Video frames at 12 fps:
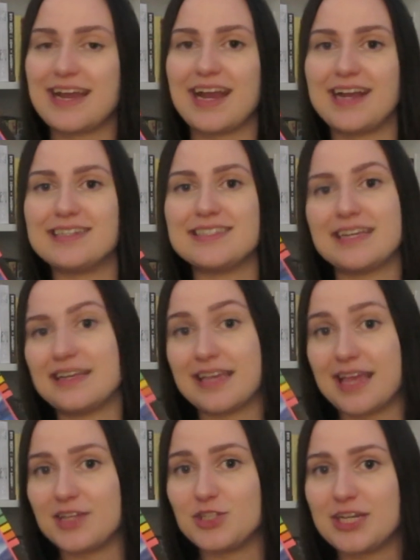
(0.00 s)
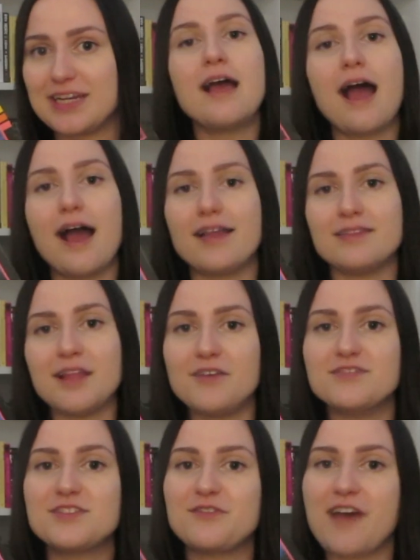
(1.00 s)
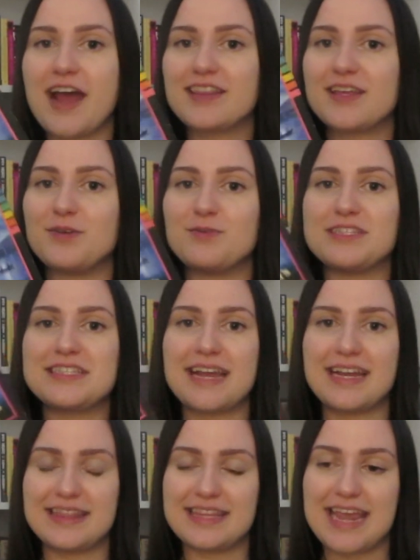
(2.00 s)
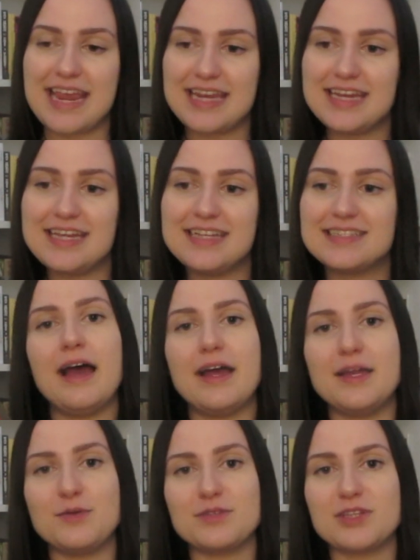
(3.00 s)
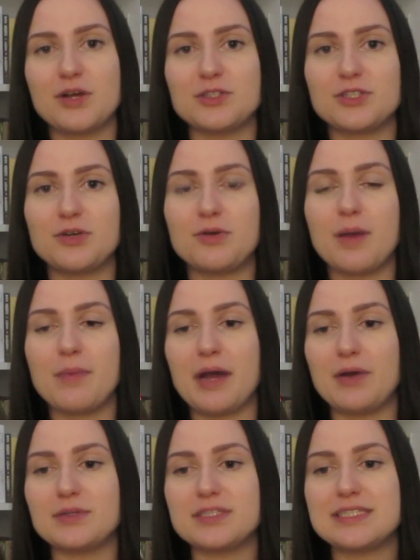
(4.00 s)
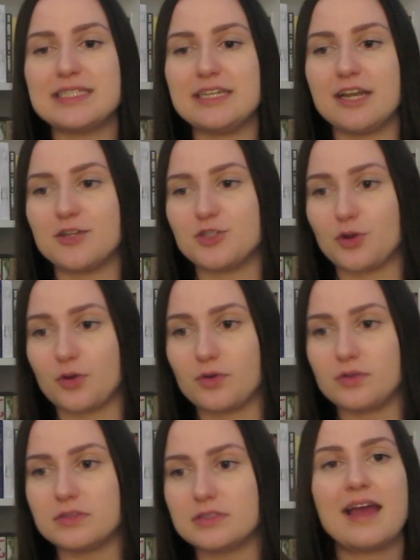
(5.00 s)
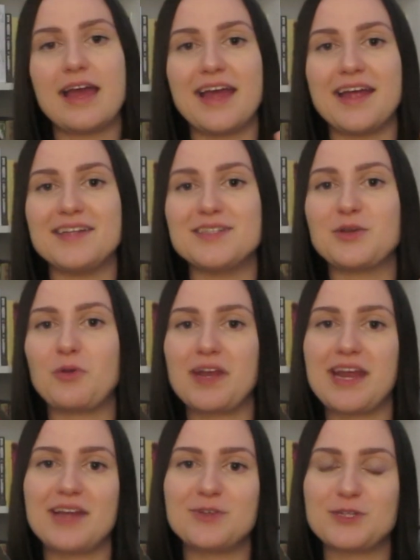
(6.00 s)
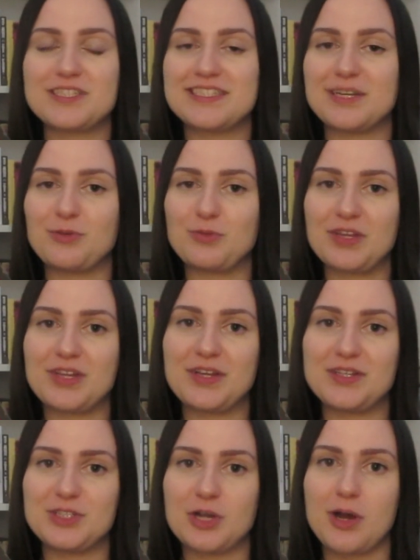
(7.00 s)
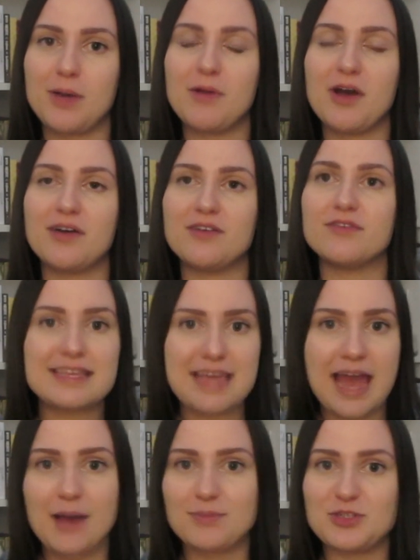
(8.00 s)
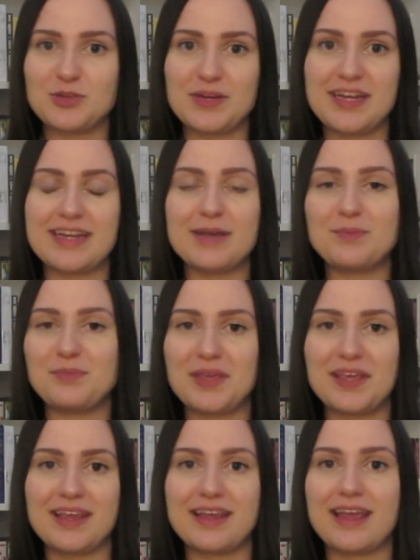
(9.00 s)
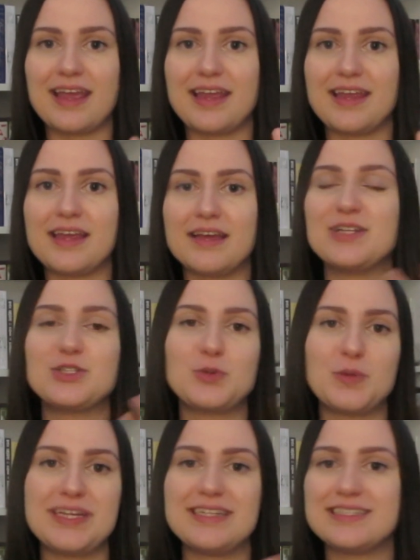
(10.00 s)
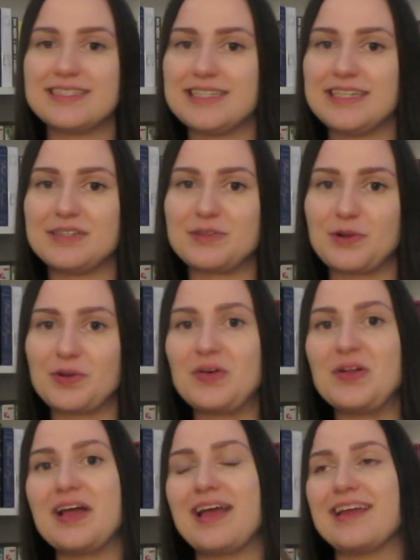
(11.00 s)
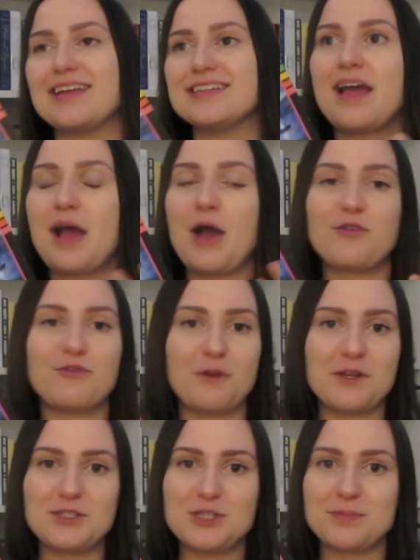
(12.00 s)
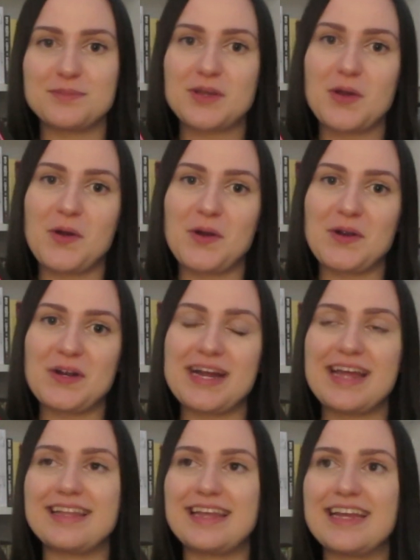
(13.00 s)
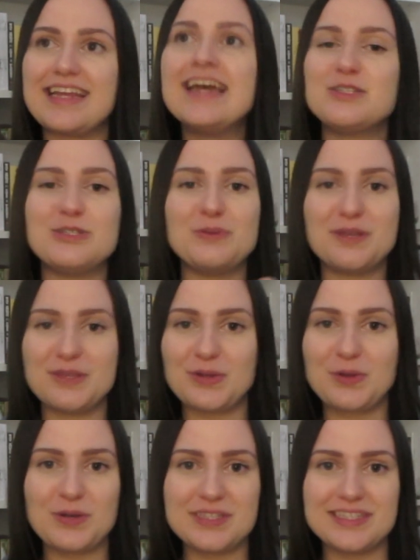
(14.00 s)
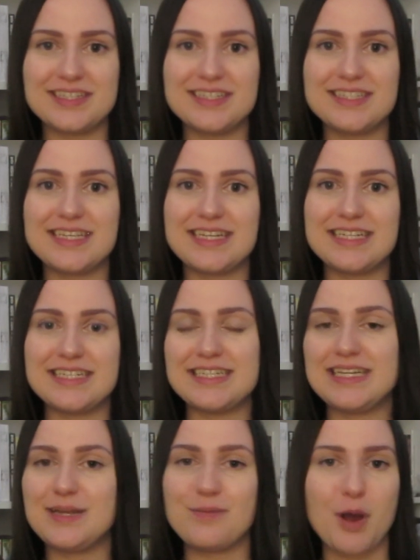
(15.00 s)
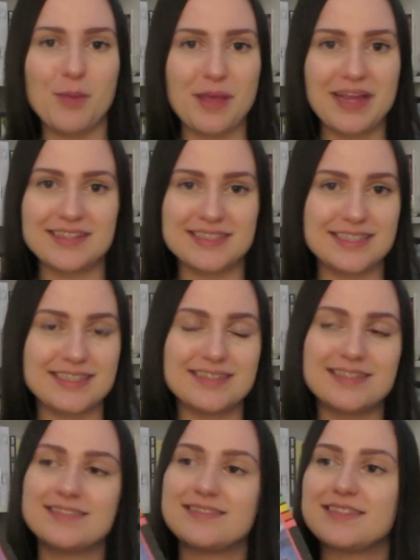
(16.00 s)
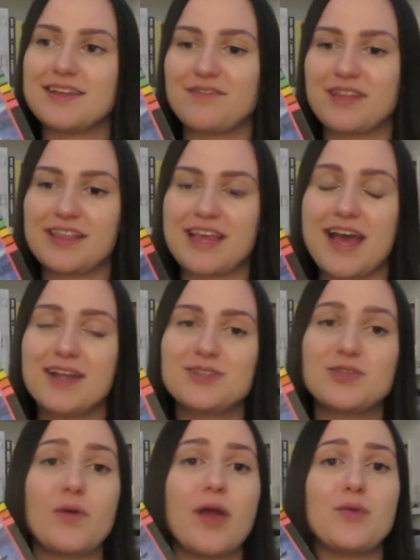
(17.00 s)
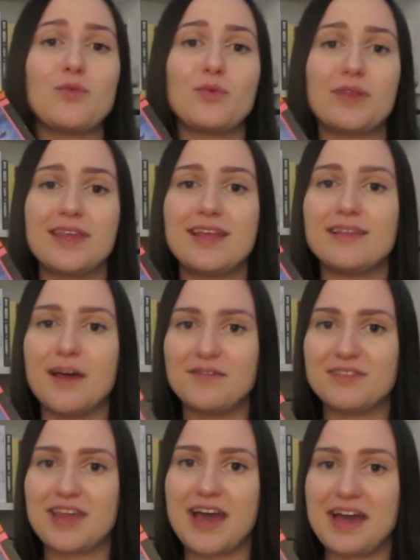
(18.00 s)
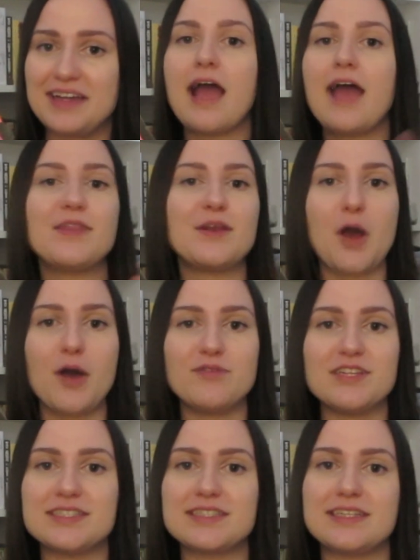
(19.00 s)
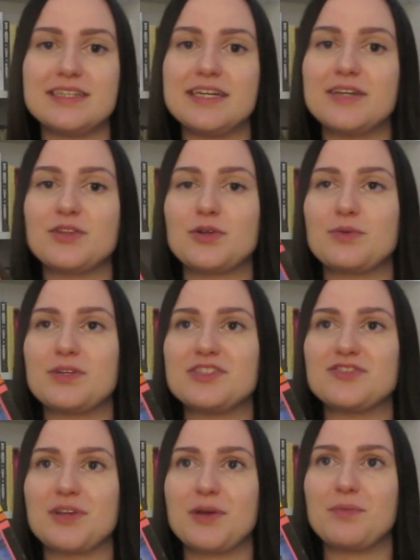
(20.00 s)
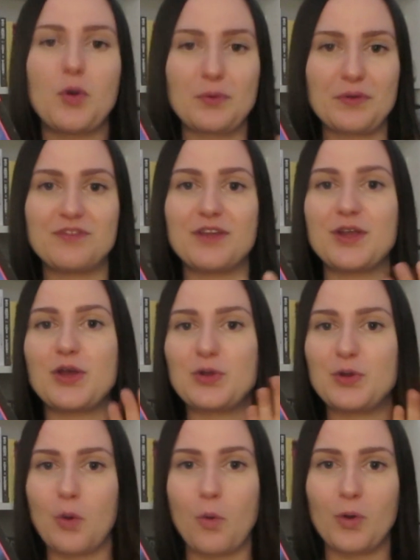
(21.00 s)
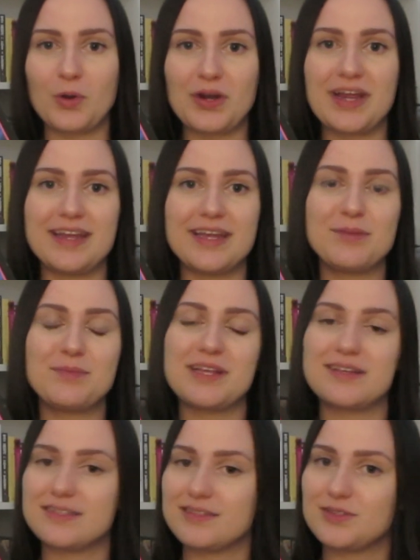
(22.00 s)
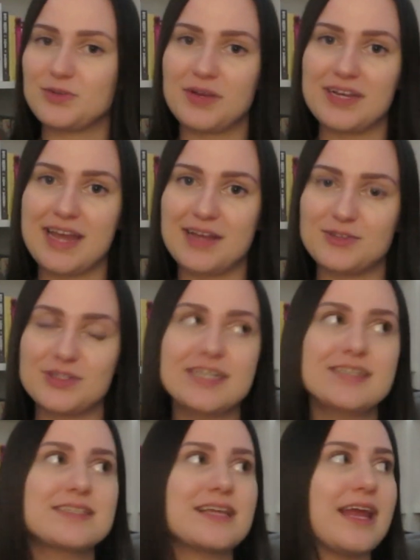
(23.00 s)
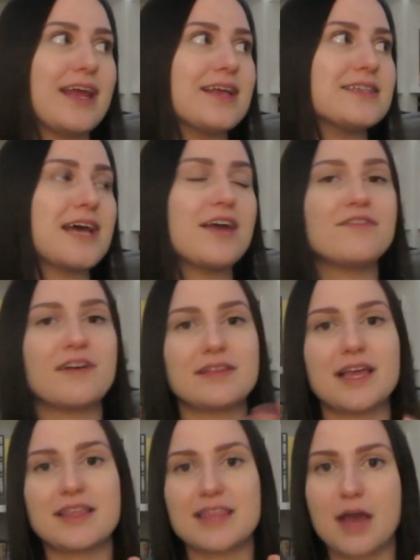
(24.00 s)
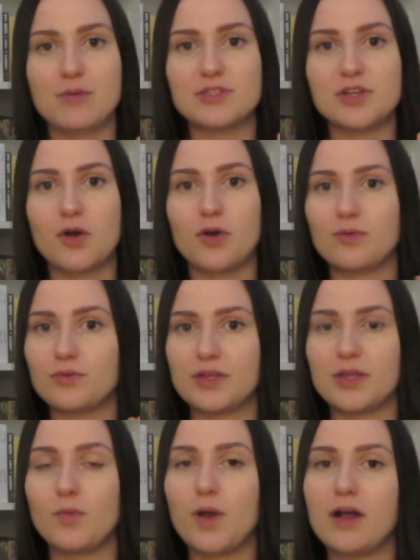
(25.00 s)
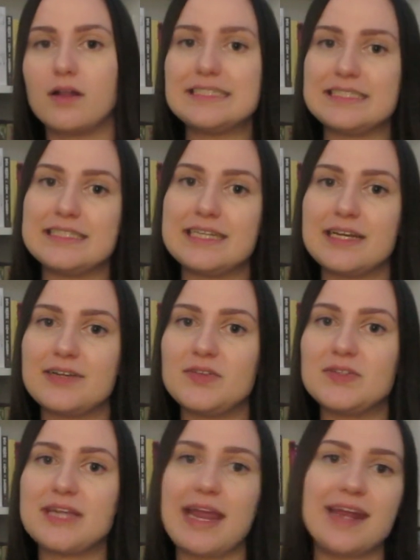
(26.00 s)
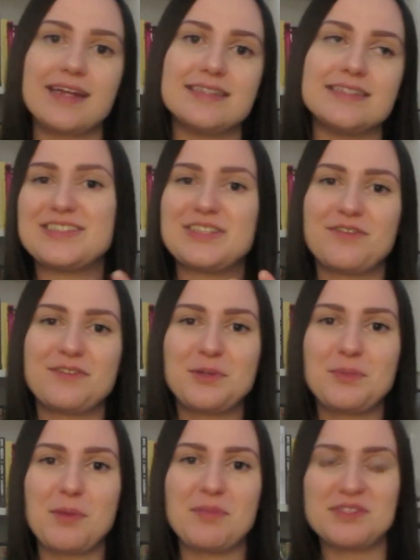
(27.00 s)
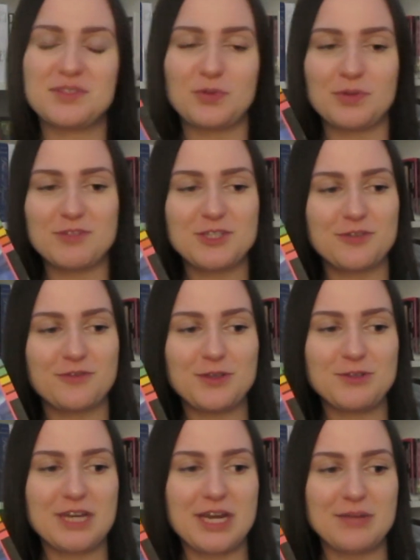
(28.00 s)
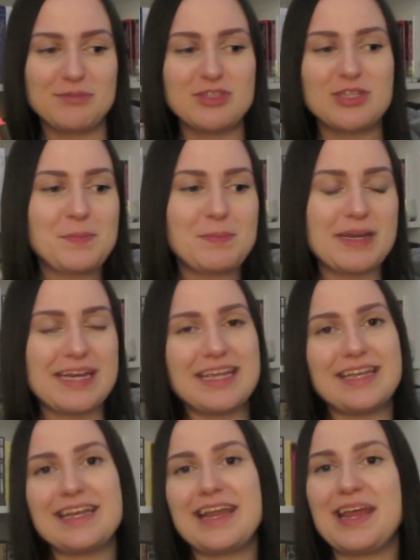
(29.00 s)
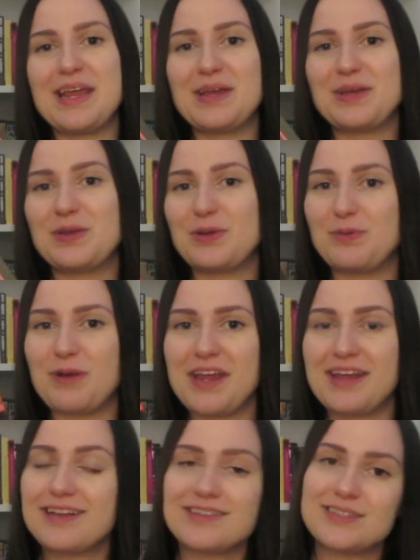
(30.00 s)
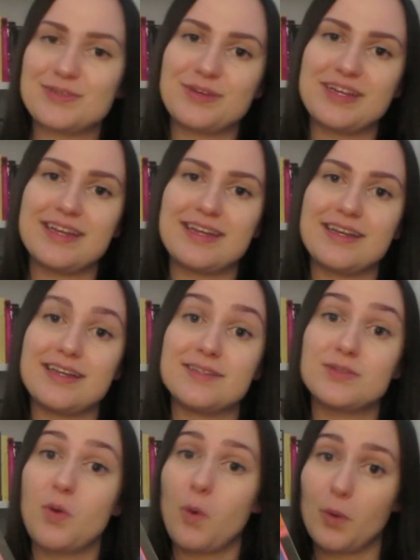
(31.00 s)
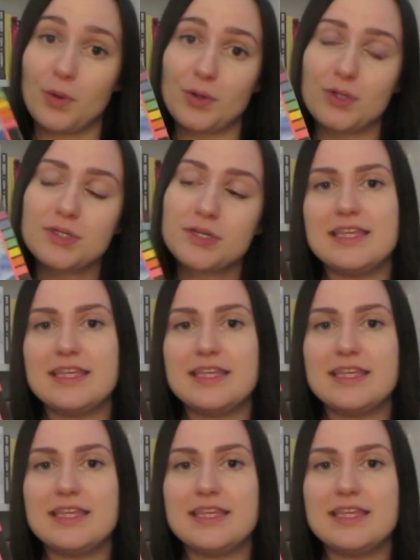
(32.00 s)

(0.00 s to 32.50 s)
and engaging. I loved the fact that it was set in the 80s and it was also about teenage girls, and Grady Hendrix did a really good job of capturing being a tween to teen girl and how friendships are, and like doing the quizzes in teeny bop magazines and stuff like that. So I really loved that. And then obviously there was some horrific gore in it because it's Grady Hendrix, and I felt like that was all really well detailed and definitely made me squeamish a few times, but in a good way considering it is horror.